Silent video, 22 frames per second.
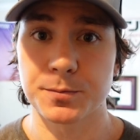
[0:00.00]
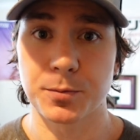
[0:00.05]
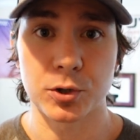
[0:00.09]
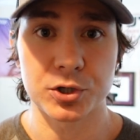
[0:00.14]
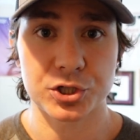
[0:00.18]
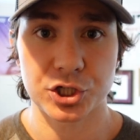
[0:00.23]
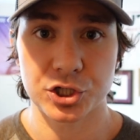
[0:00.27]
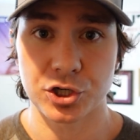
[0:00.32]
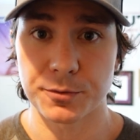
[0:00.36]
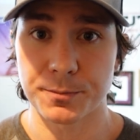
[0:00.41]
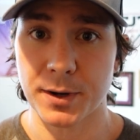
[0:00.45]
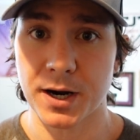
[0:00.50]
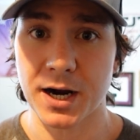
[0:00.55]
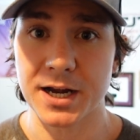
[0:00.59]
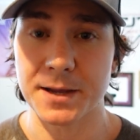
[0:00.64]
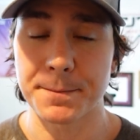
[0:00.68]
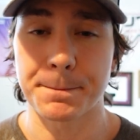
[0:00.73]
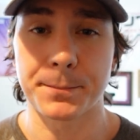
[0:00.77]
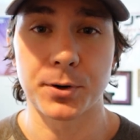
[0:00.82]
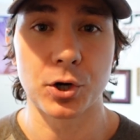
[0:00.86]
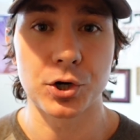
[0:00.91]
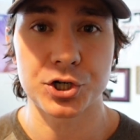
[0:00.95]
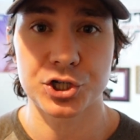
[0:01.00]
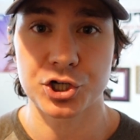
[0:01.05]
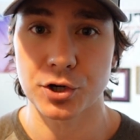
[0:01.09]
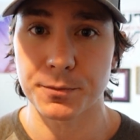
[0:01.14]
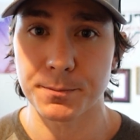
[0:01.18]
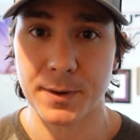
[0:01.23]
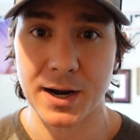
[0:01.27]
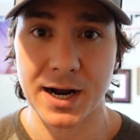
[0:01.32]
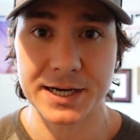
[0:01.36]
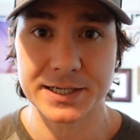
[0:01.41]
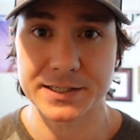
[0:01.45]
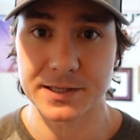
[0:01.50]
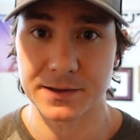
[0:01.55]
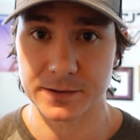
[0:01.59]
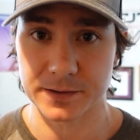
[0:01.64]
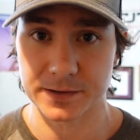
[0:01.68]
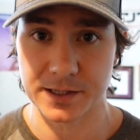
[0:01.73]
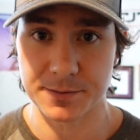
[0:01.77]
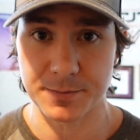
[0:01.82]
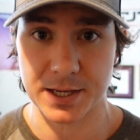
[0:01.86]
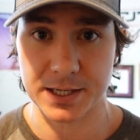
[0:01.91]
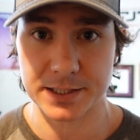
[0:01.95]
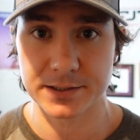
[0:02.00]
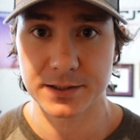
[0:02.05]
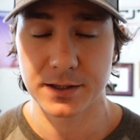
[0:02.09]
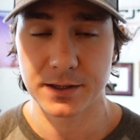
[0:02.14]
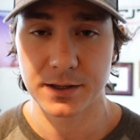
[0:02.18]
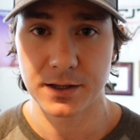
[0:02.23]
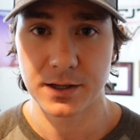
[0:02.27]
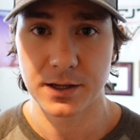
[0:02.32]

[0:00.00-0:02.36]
pushing your body, push your mind to the limit.